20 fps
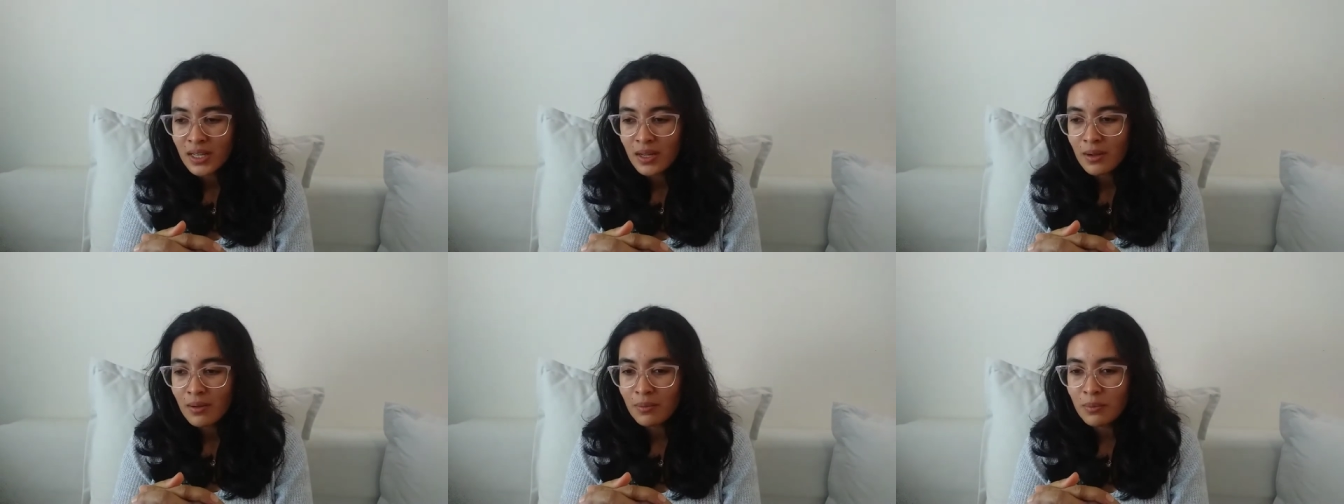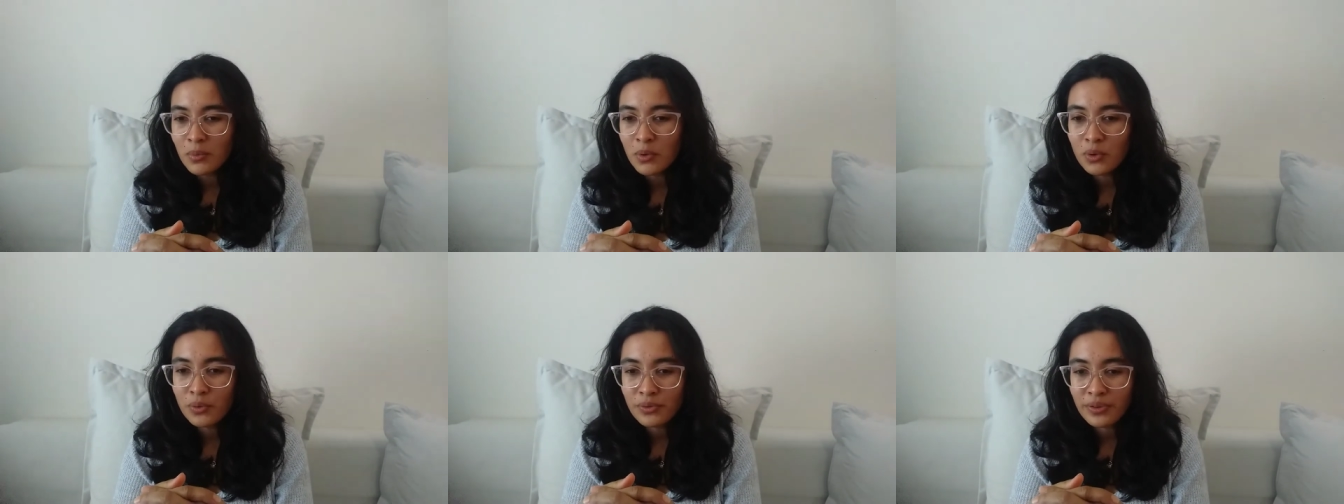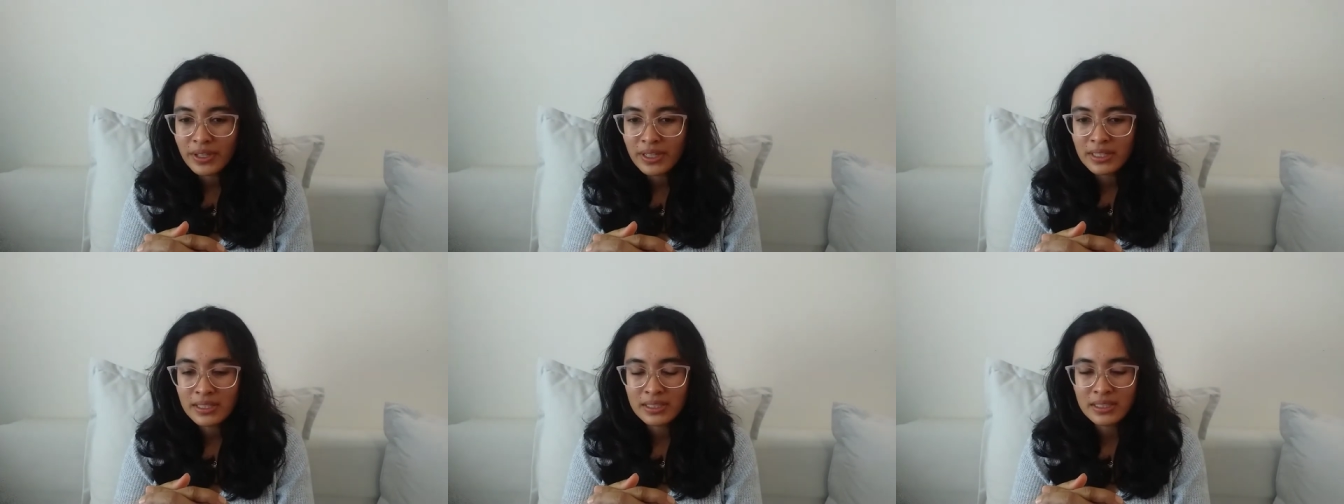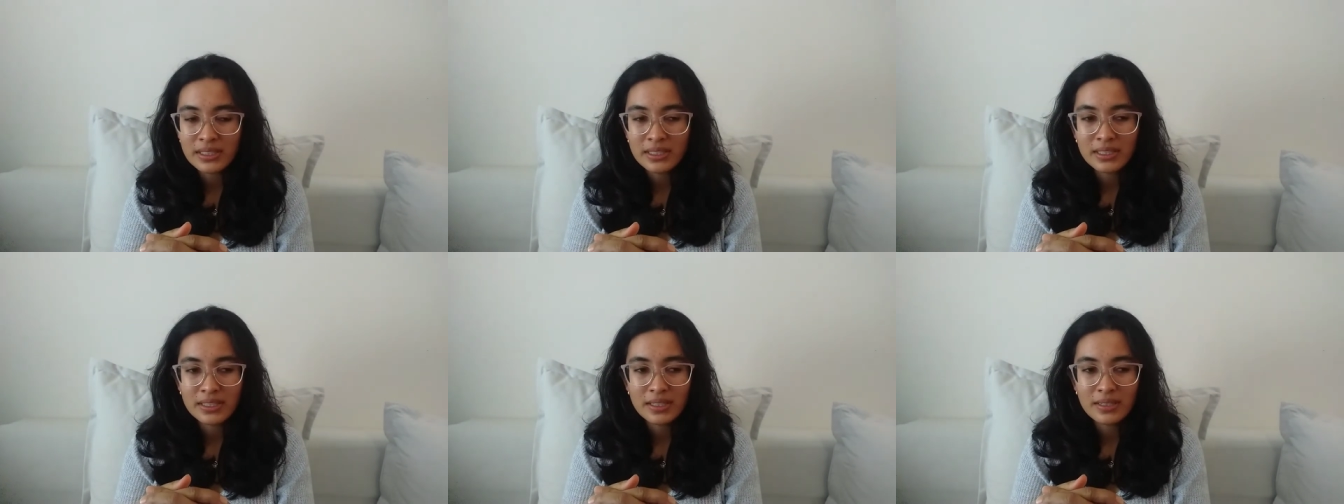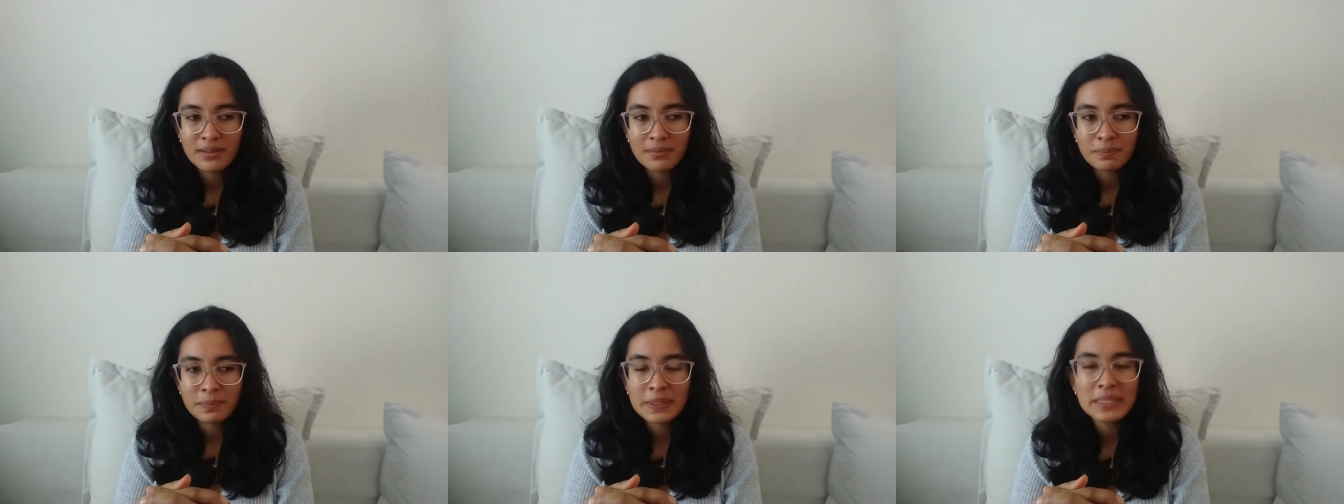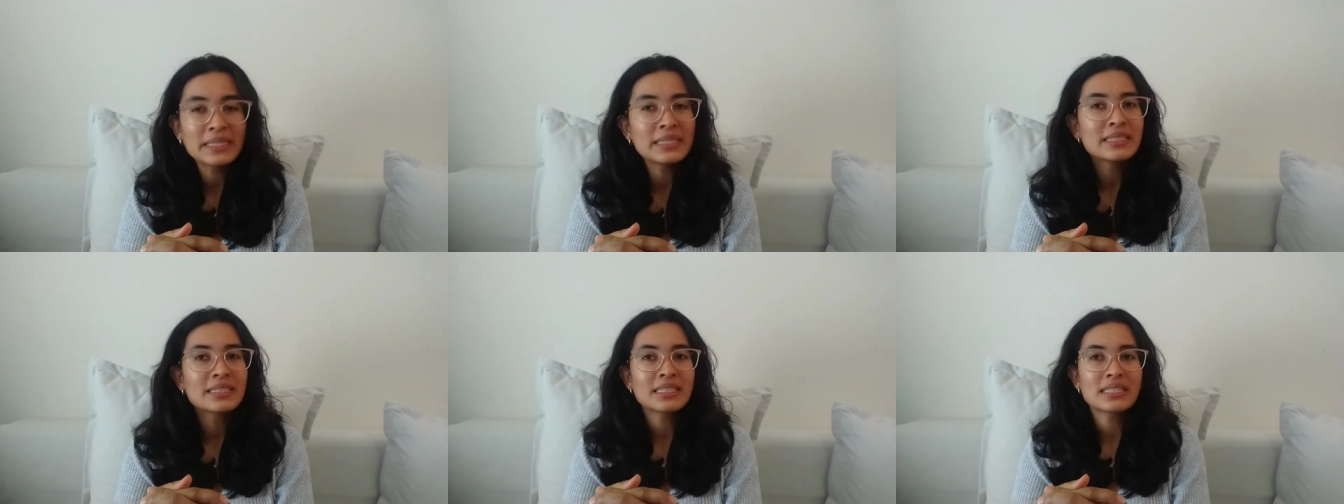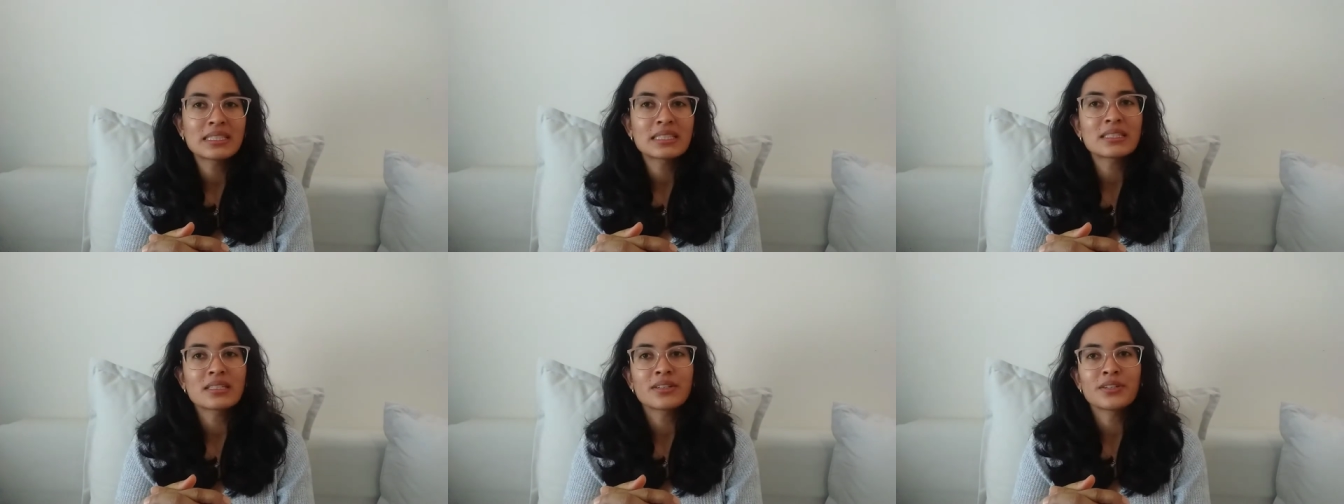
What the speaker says: moving pieces